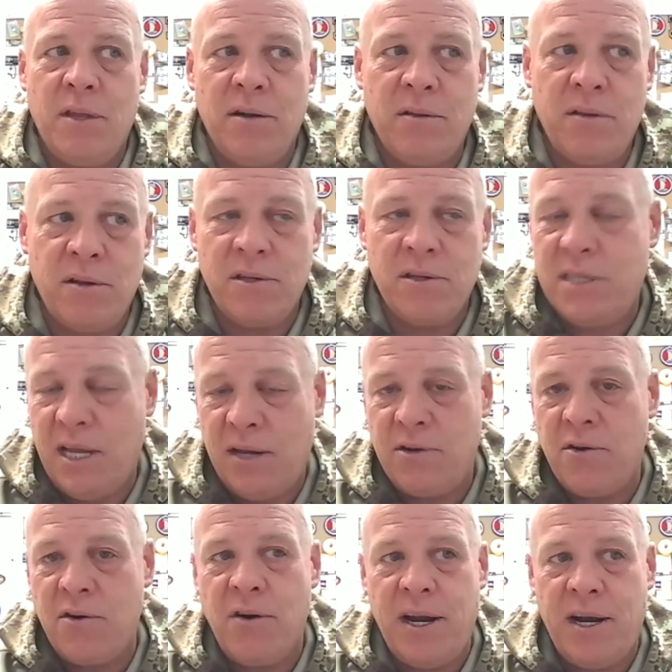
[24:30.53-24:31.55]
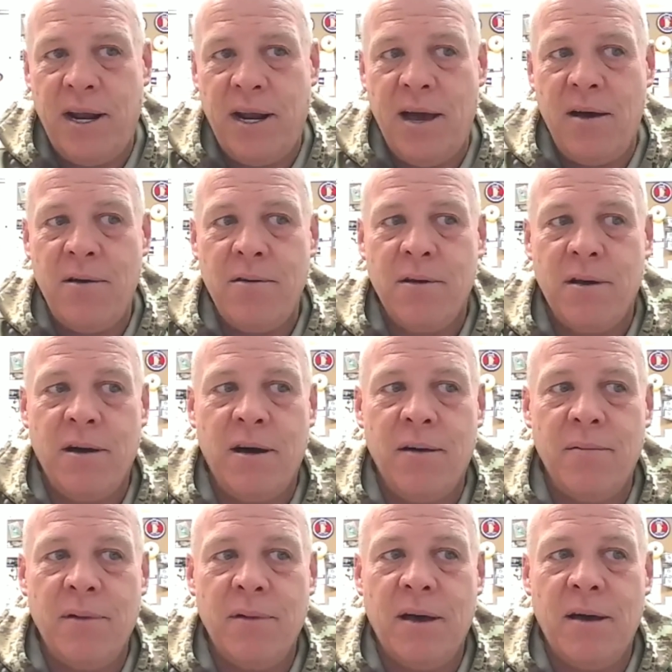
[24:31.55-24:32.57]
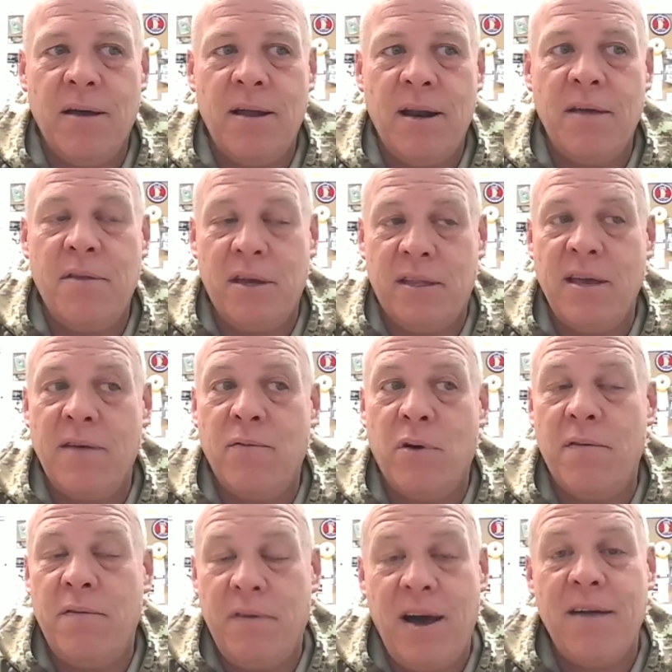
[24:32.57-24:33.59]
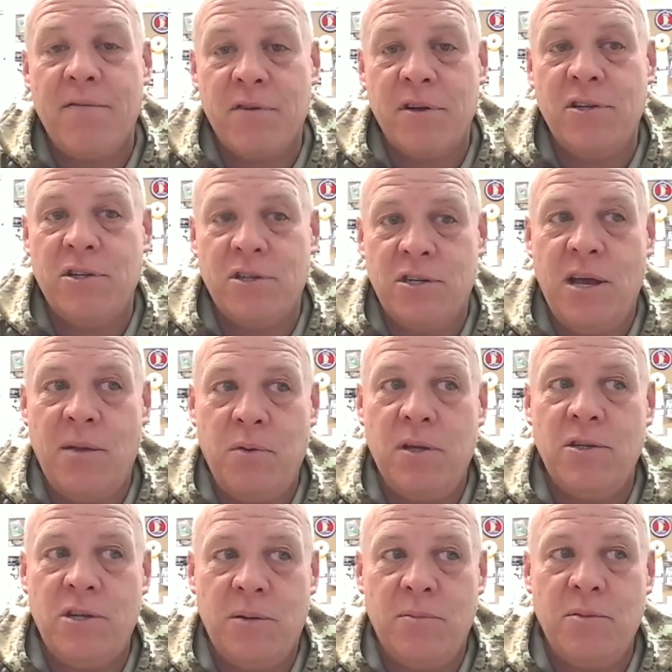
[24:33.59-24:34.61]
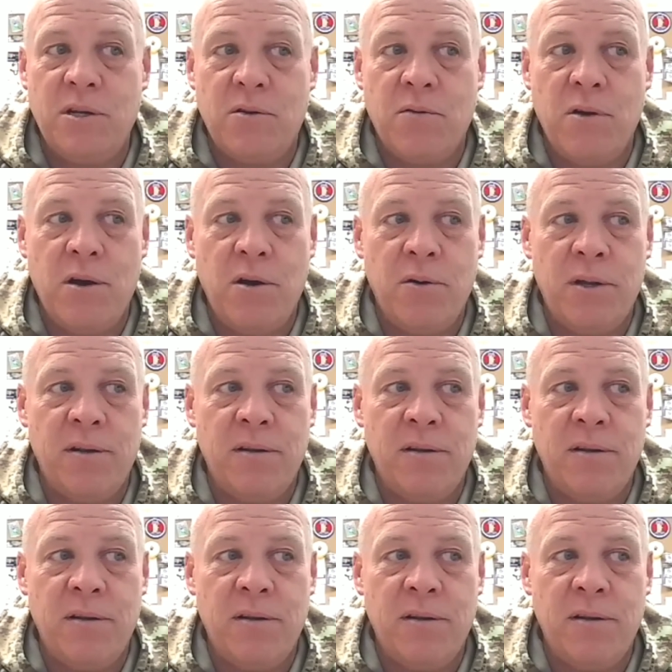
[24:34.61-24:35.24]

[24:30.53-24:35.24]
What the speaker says: They're the standard right now. And I think they've won 5 region championships in a row.